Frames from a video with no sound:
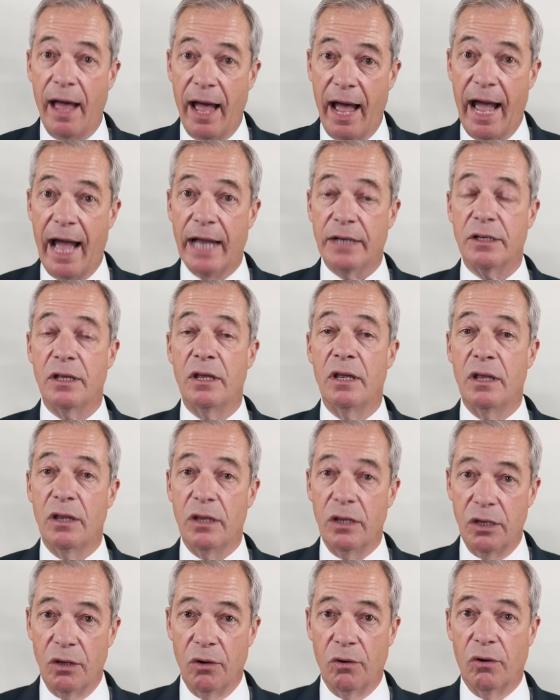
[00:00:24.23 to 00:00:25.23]
at
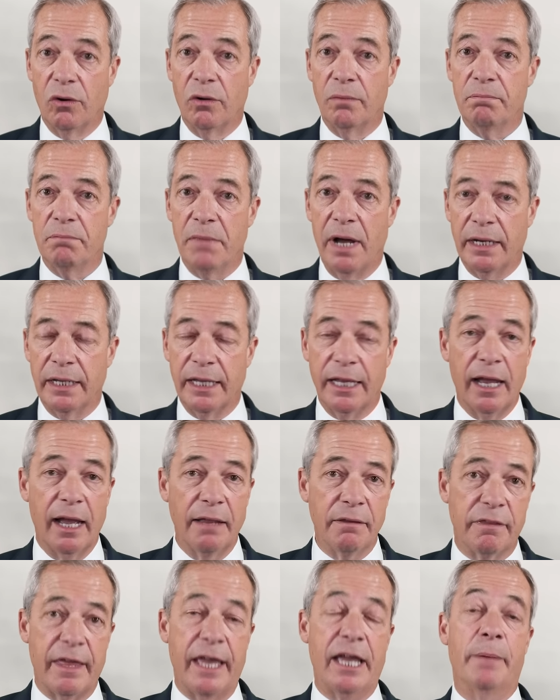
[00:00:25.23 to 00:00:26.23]
your money.
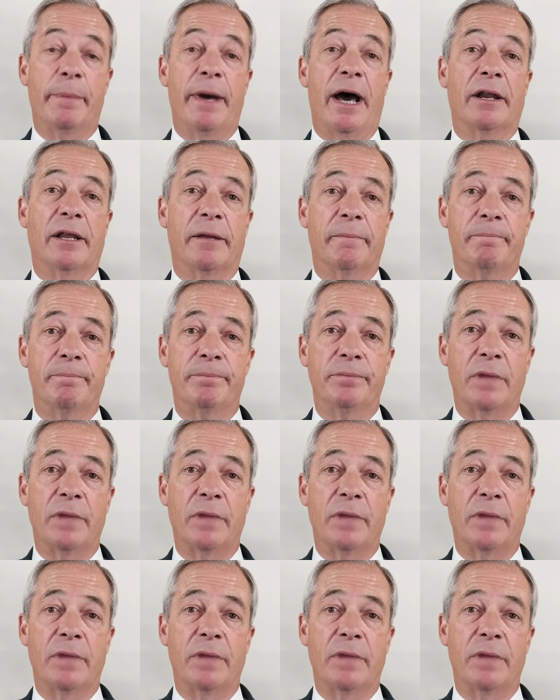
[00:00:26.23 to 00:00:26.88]
And think about it.